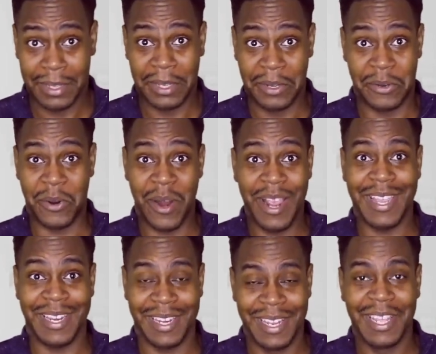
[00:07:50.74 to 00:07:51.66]
great.
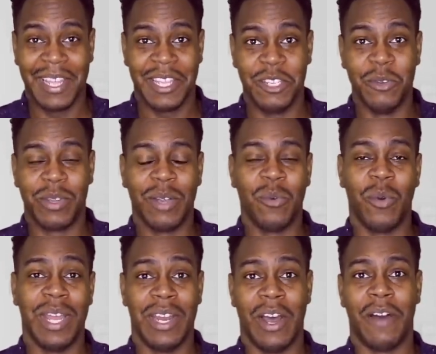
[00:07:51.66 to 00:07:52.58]
You can
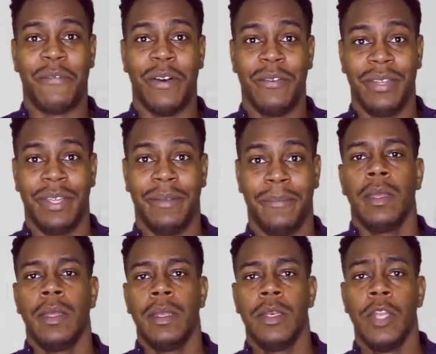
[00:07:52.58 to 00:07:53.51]
win off of it.
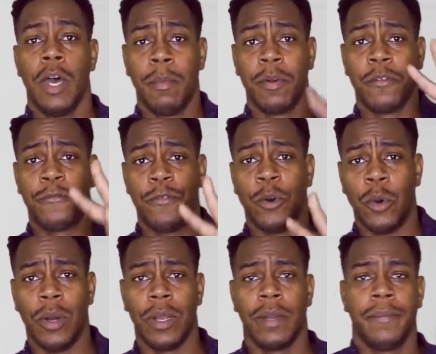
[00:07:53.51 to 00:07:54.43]
Number
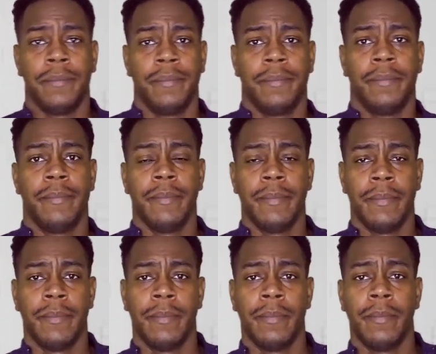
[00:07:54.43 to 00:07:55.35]
4,
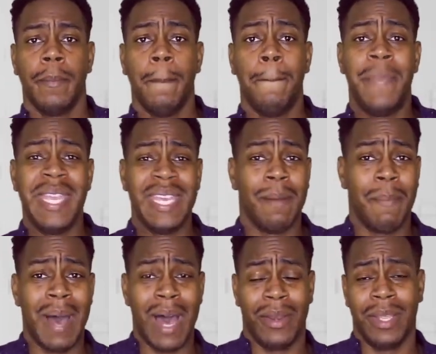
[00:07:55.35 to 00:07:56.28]
be
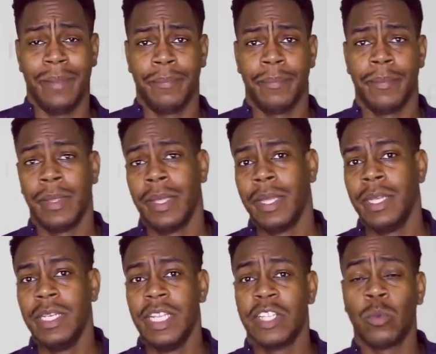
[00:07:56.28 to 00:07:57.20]
about it.
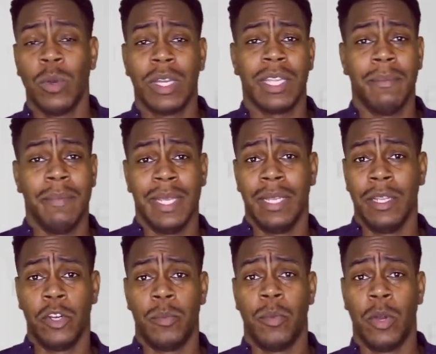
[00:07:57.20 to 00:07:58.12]
This one can be a
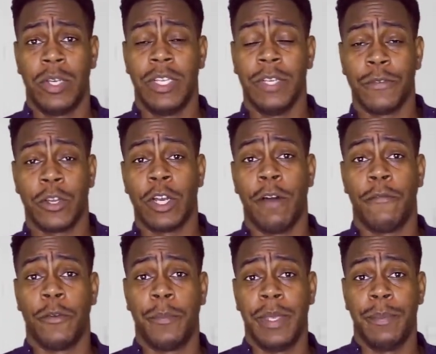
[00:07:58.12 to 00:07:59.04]
little more difficult for
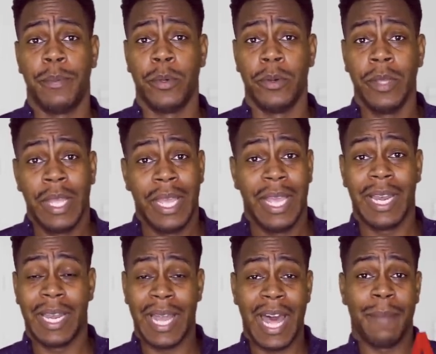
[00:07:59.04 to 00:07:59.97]
people, and a
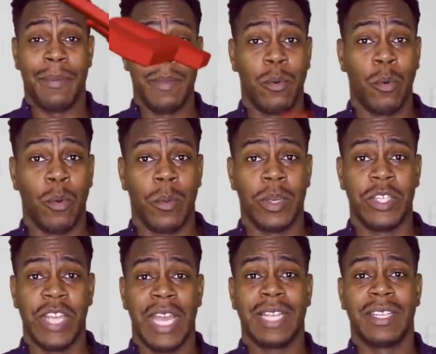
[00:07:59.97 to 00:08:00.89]
lot of people will
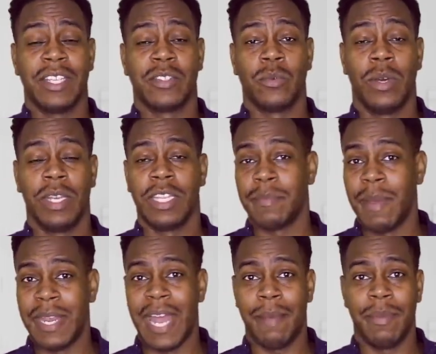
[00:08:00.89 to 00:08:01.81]
reject this one. This may
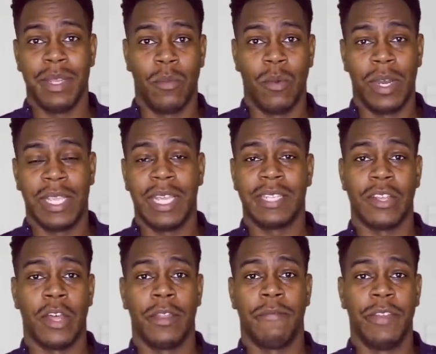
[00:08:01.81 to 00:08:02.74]
not be the one that gets all
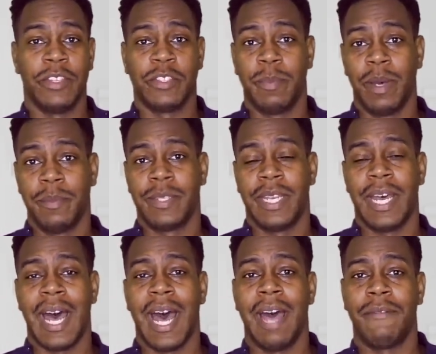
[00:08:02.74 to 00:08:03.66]
the fist bumps and the high